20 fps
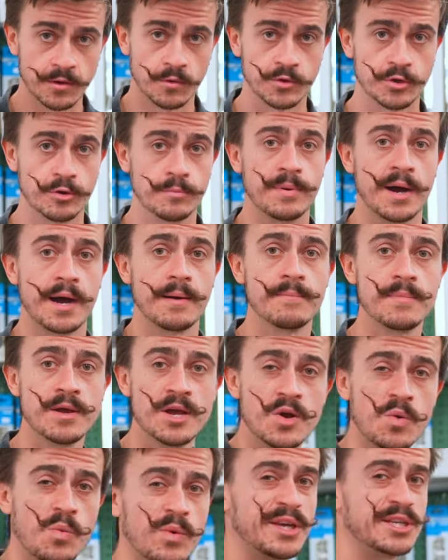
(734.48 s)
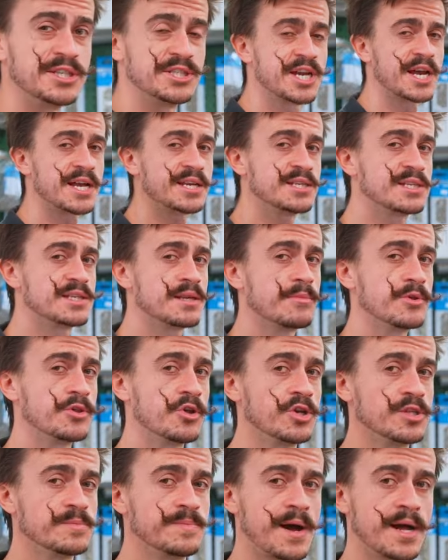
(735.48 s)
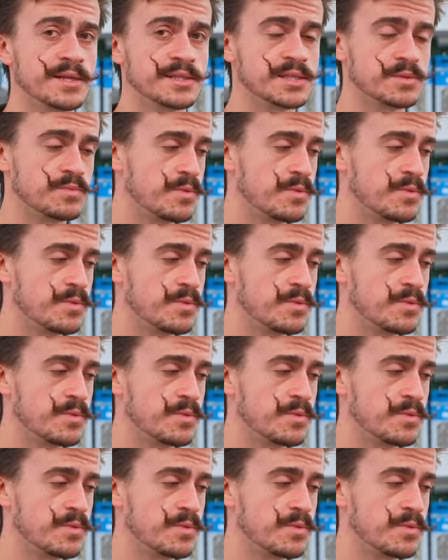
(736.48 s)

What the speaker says: or your bum, we can change some of those parts as